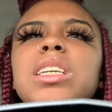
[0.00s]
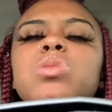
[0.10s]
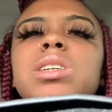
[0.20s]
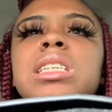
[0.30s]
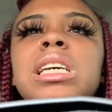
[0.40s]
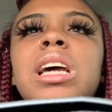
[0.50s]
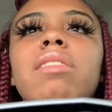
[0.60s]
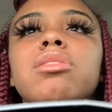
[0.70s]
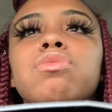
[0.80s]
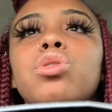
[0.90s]
I just wanted to get
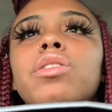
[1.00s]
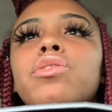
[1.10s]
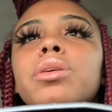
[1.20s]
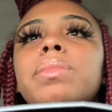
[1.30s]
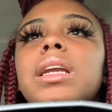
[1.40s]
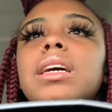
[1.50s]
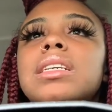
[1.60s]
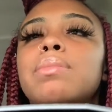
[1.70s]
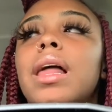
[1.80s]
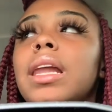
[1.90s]
off the floor for a minute
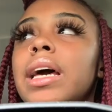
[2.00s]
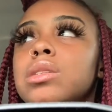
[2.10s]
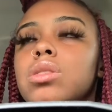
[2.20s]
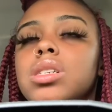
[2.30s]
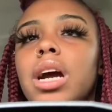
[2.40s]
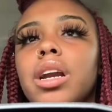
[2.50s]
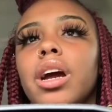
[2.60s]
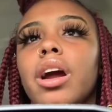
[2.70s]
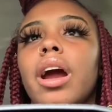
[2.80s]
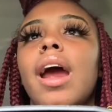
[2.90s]
because my legs were starting to
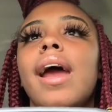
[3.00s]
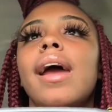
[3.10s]
hurt.